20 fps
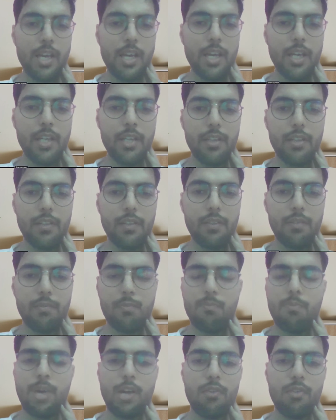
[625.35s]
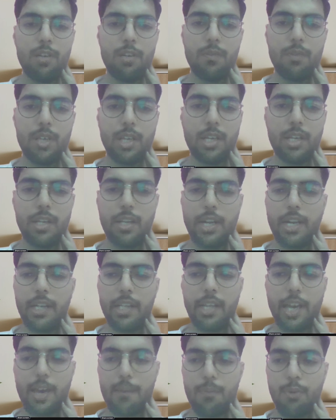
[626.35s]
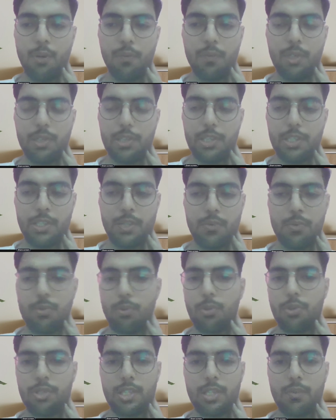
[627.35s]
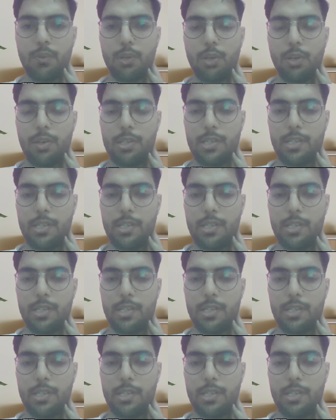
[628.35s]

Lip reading: and manually we can get the IP of the EC2 hosting of the